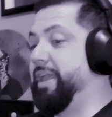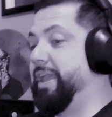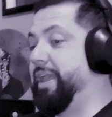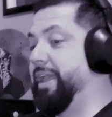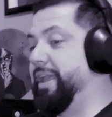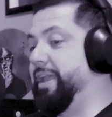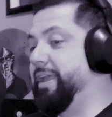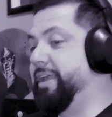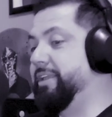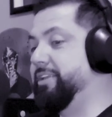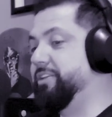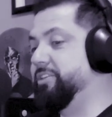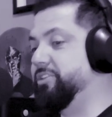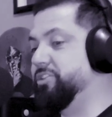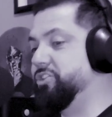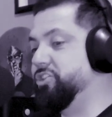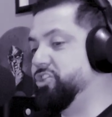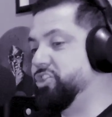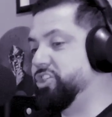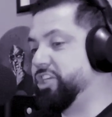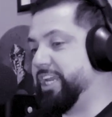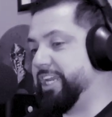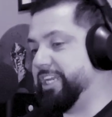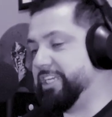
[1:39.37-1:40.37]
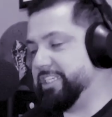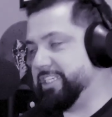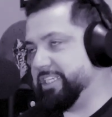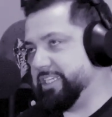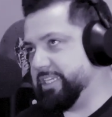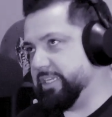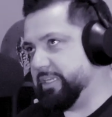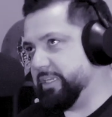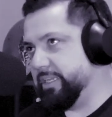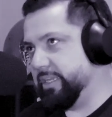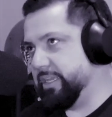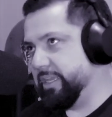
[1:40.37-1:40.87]
and
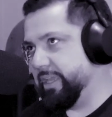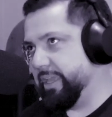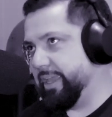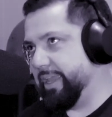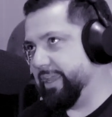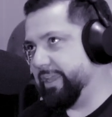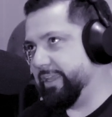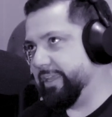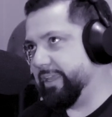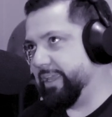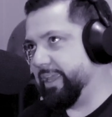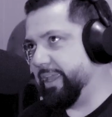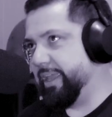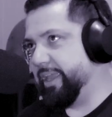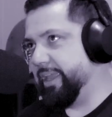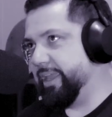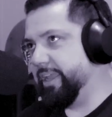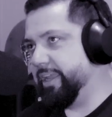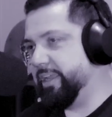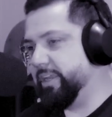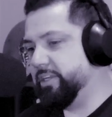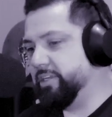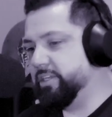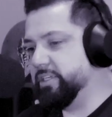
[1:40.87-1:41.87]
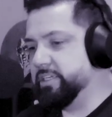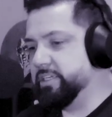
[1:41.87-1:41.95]
JD, a.k.a.